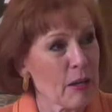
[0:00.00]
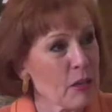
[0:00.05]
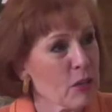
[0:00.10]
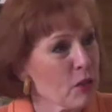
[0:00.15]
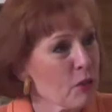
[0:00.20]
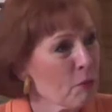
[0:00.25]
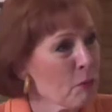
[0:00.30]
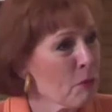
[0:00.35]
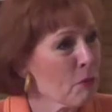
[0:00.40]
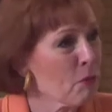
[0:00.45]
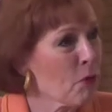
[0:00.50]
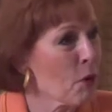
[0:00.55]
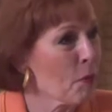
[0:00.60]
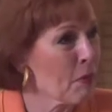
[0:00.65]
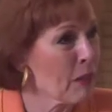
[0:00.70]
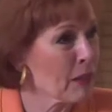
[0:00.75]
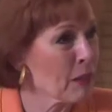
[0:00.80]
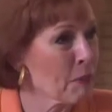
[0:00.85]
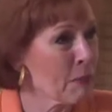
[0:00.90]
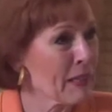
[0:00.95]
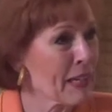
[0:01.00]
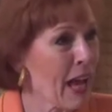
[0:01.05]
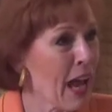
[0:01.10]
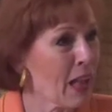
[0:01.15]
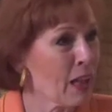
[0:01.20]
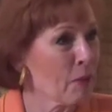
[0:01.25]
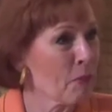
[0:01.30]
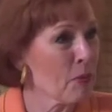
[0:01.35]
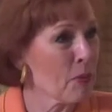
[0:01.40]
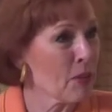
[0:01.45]
you're performing at the
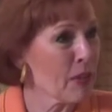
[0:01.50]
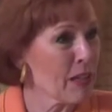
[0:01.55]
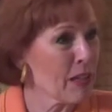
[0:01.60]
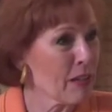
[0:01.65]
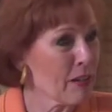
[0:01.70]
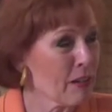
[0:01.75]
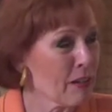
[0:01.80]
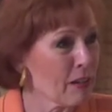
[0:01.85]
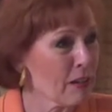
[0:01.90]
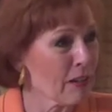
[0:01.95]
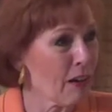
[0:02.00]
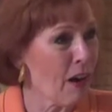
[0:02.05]
McCallum Theater.